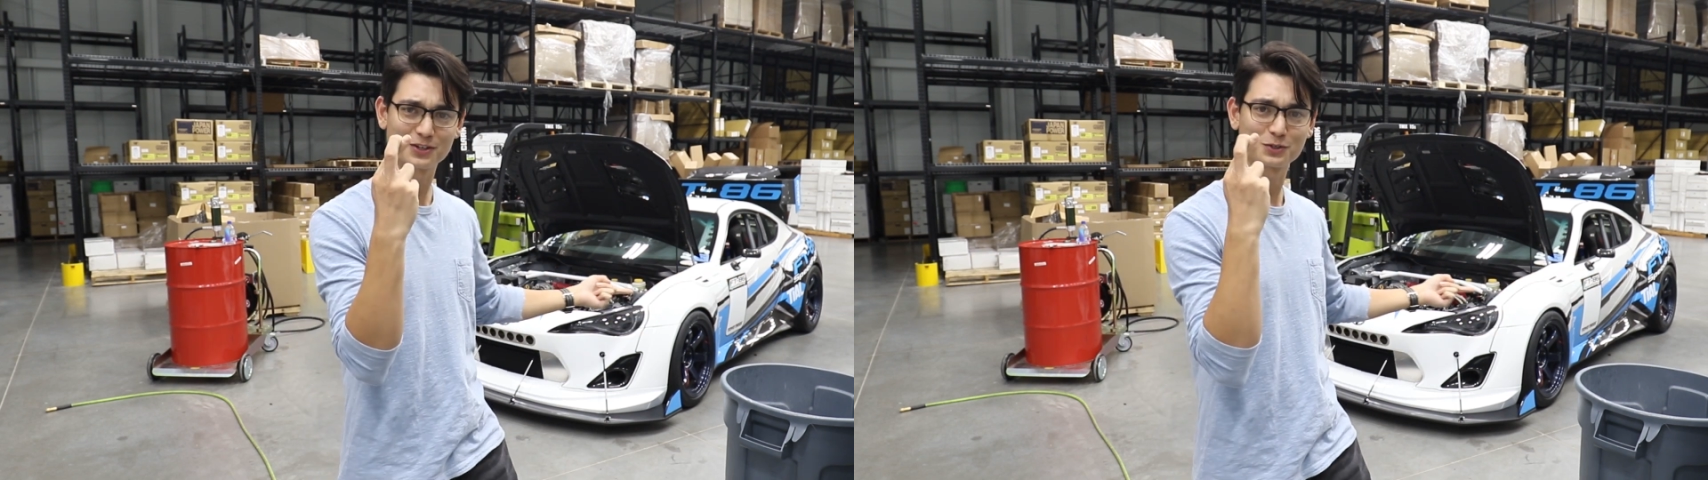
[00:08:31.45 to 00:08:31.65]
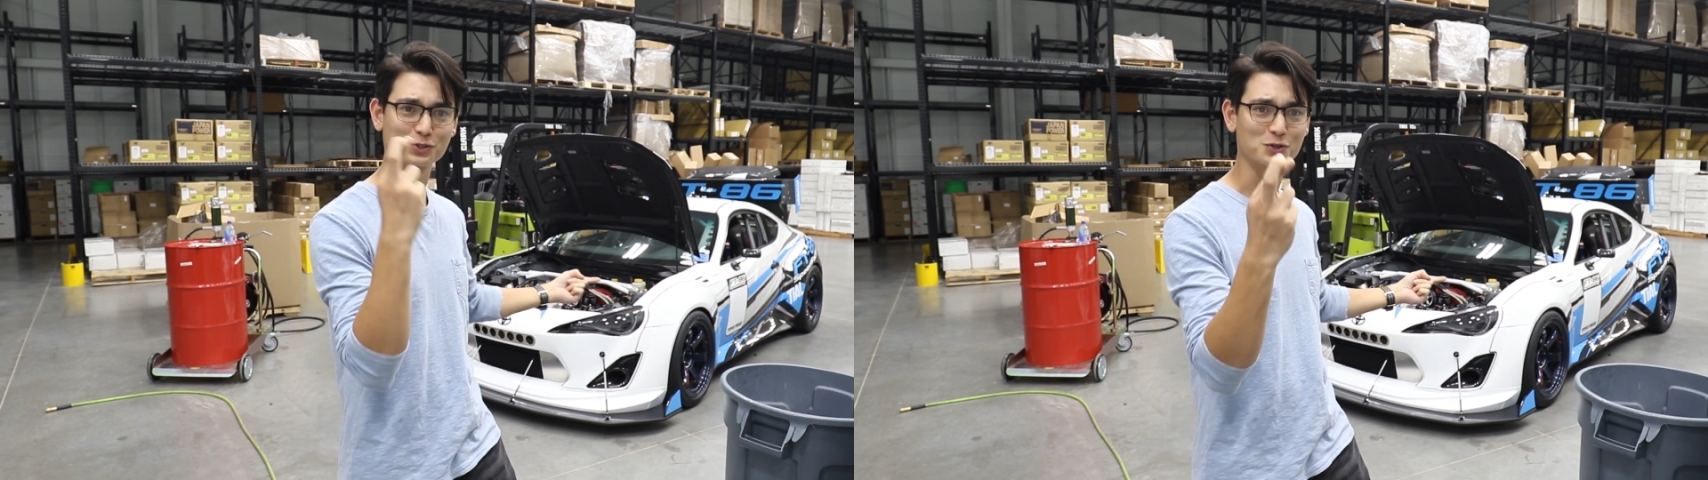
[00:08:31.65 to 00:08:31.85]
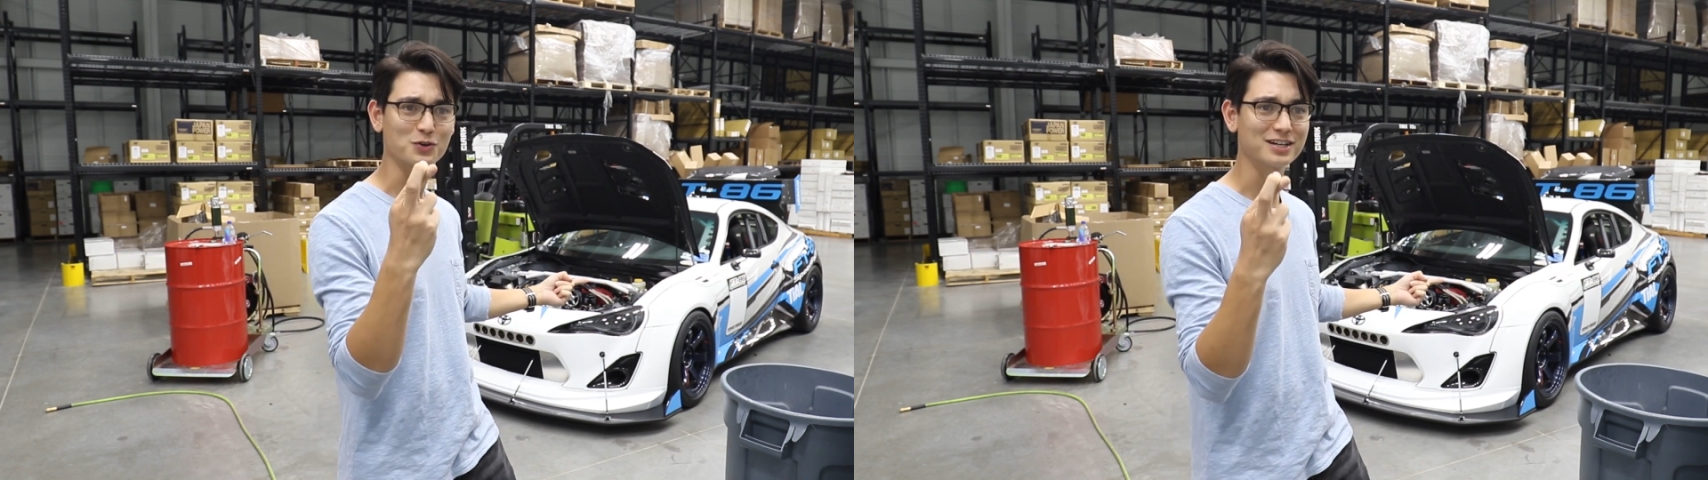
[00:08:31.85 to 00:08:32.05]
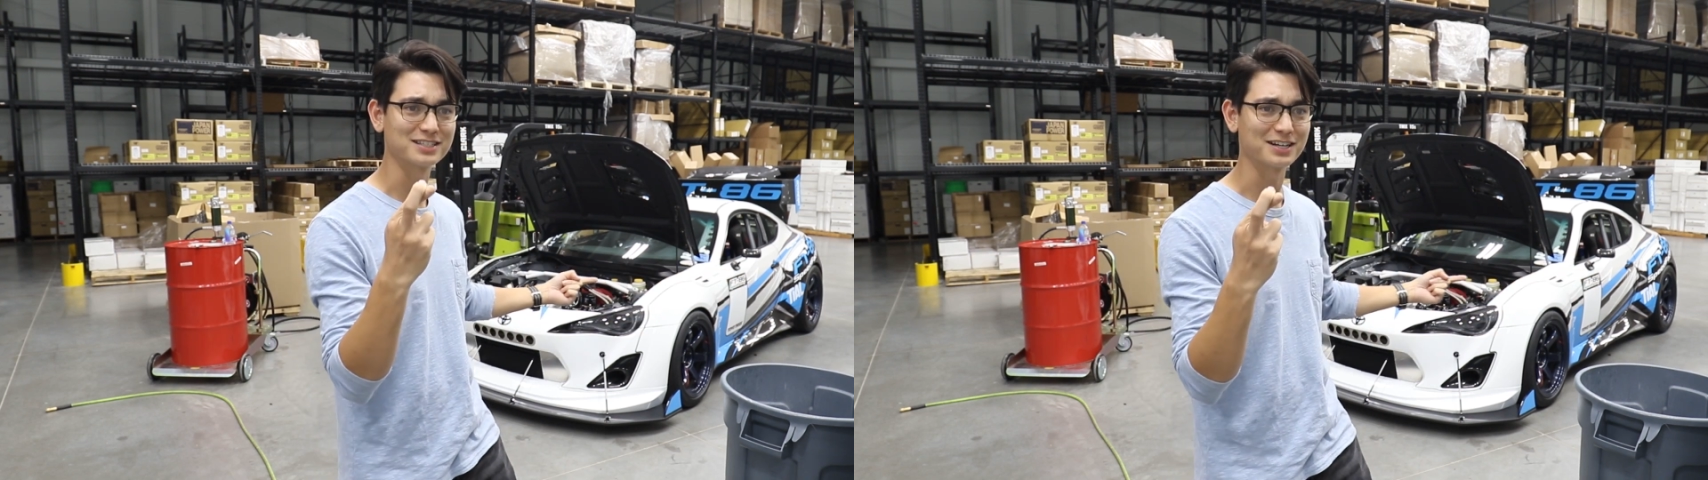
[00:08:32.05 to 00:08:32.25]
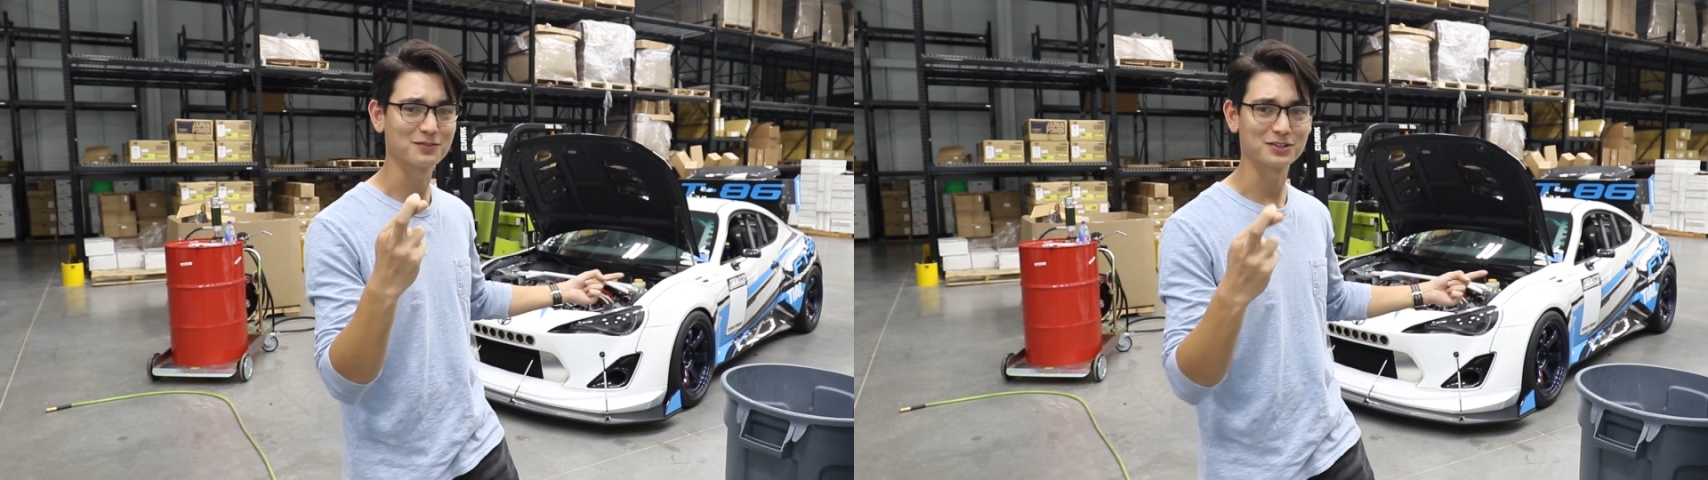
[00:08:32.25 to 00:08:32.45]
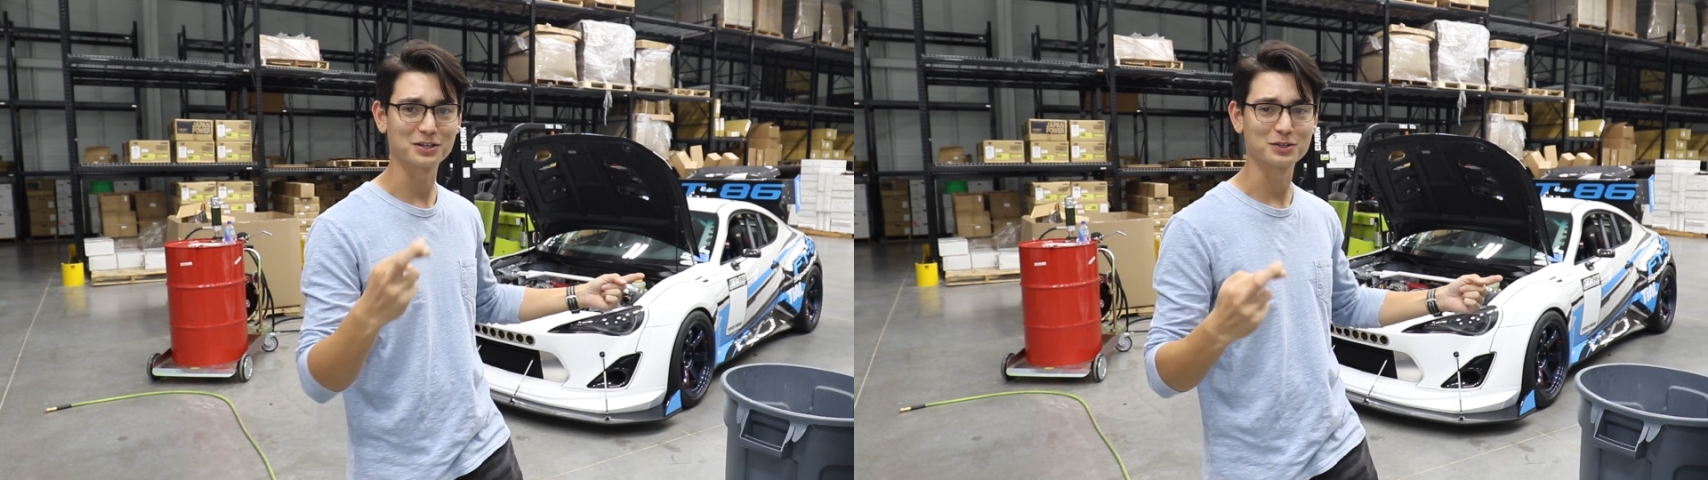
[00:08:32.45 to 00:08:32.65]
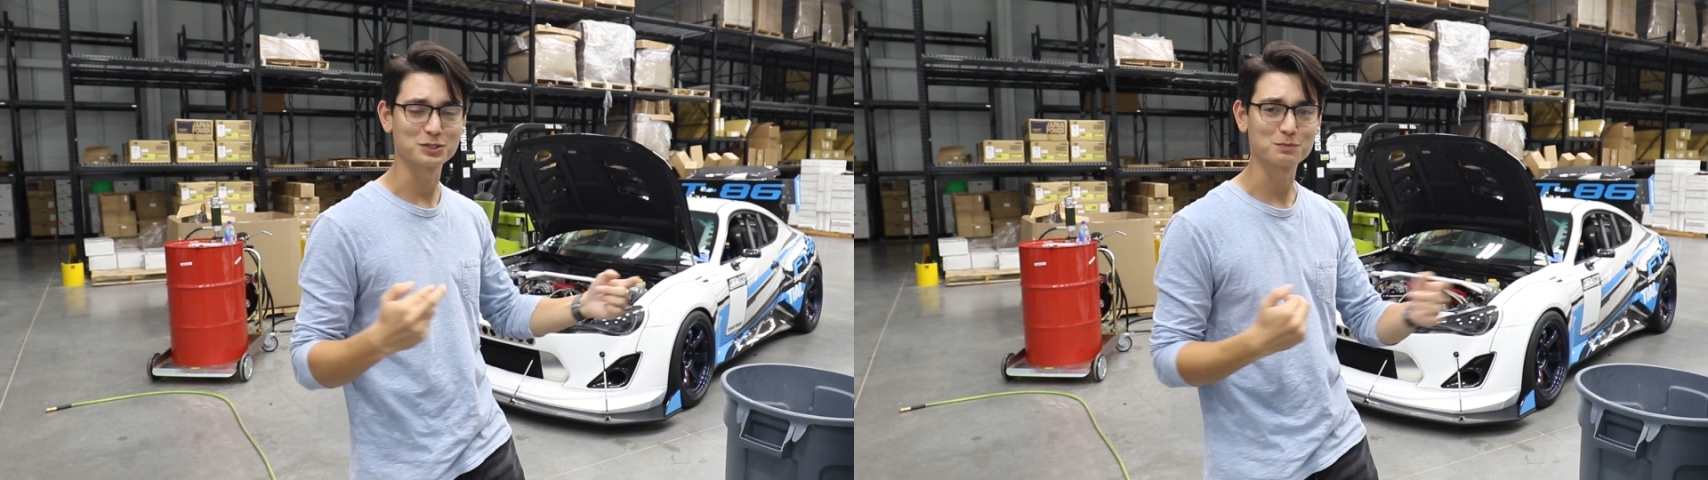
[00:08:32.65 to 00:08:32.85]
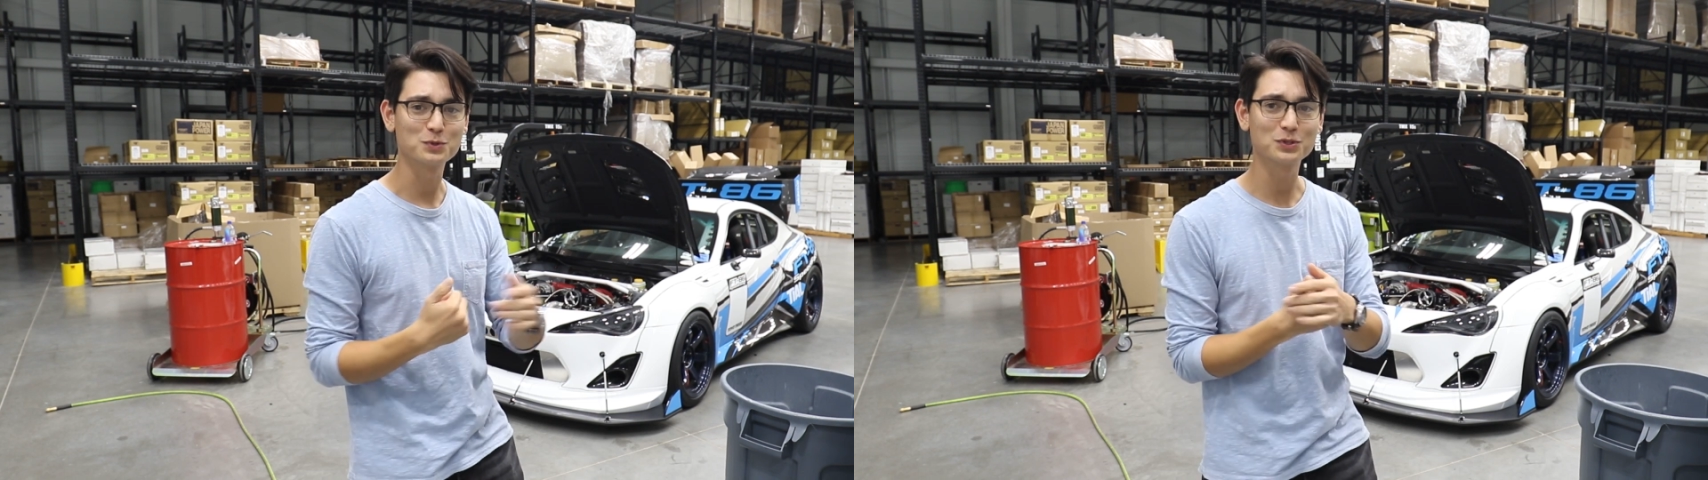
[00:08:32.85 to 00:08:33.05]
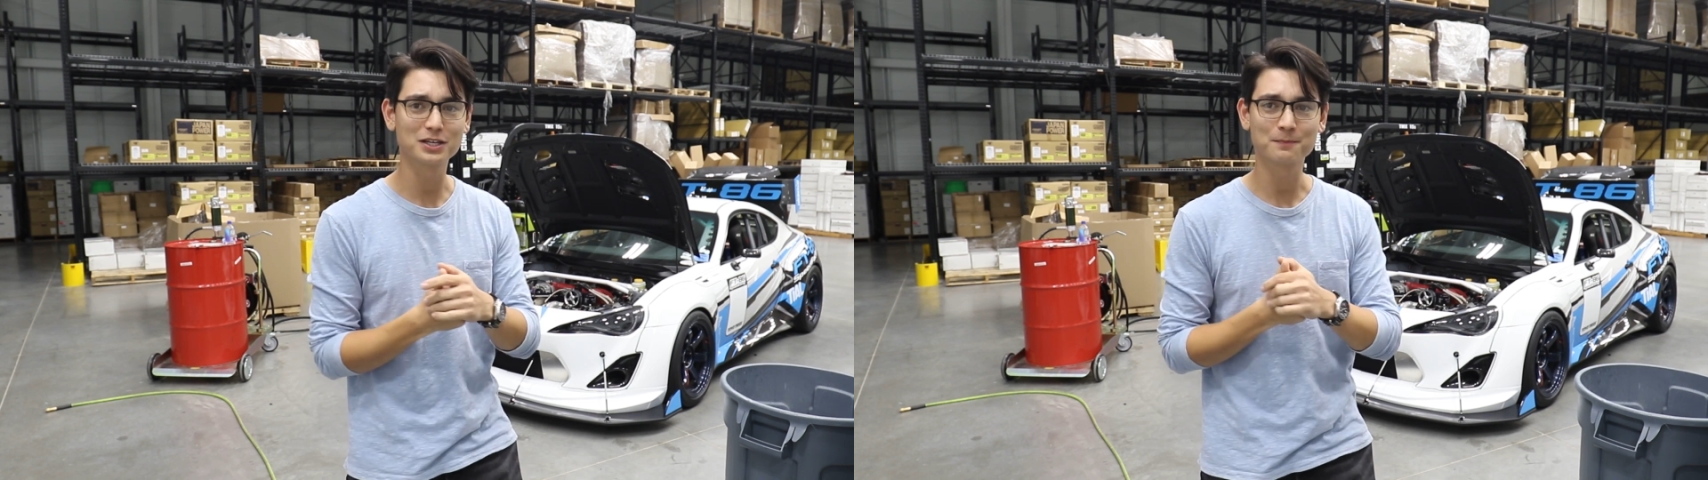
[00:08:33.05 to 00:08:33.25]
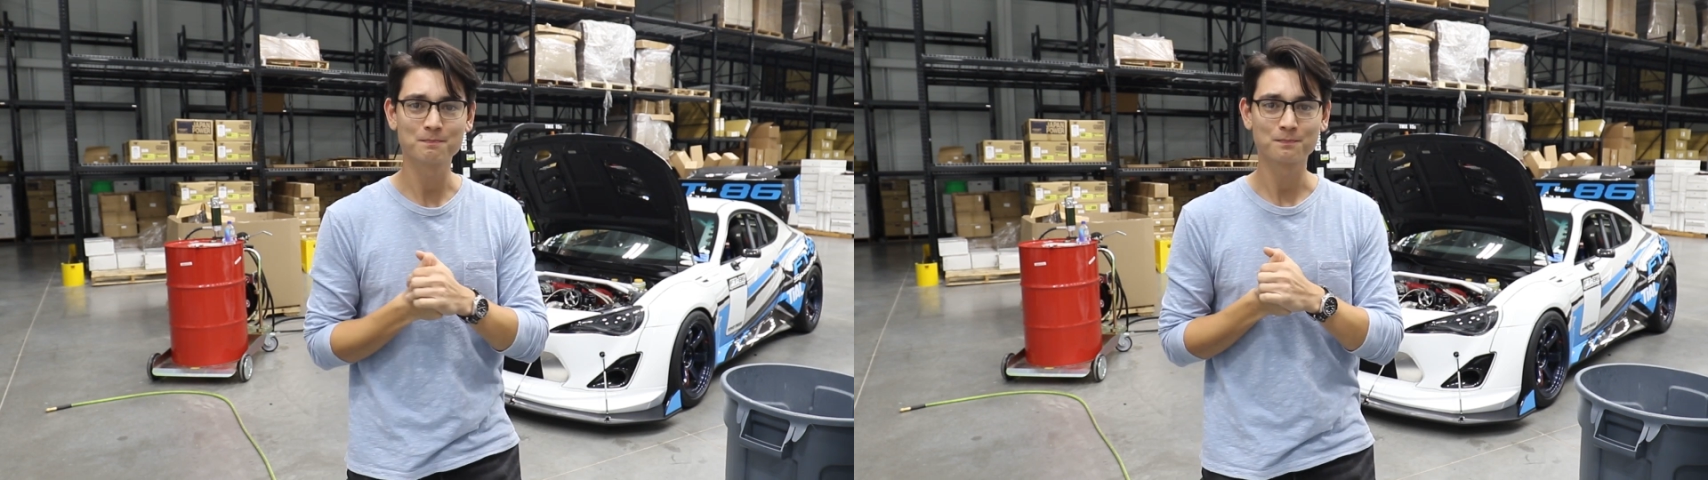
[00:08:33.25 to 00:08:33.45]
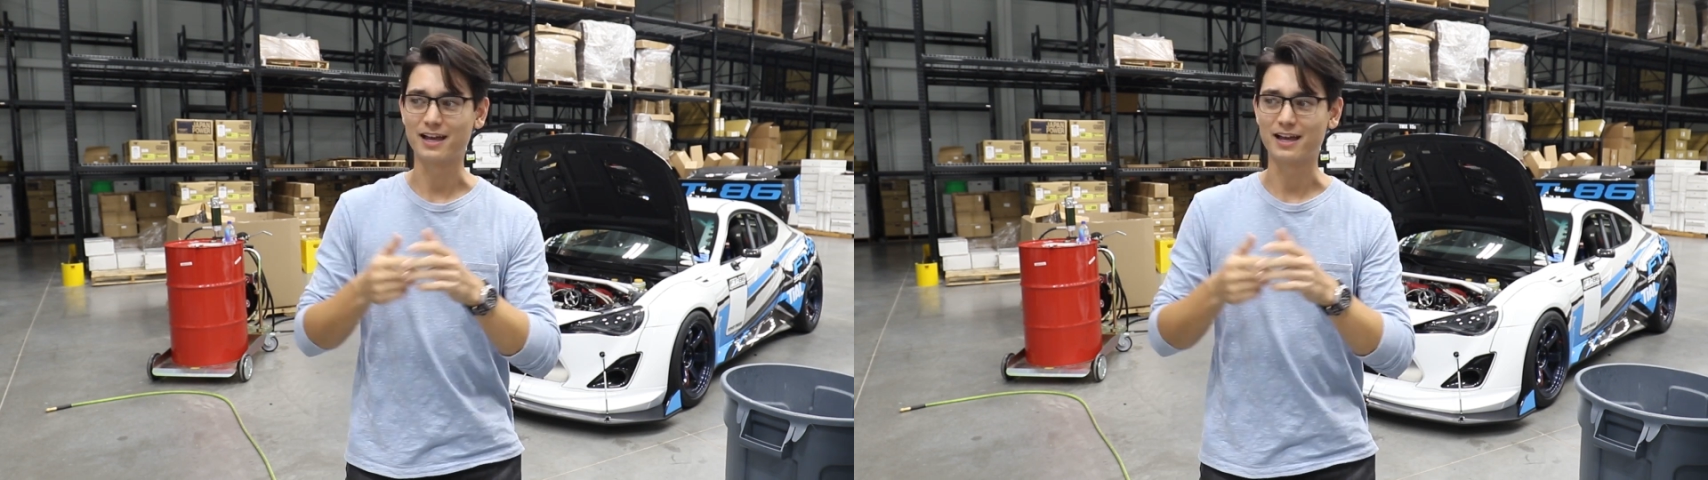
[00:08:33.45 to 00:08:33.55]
Fingers crossed that everything goes smoothly.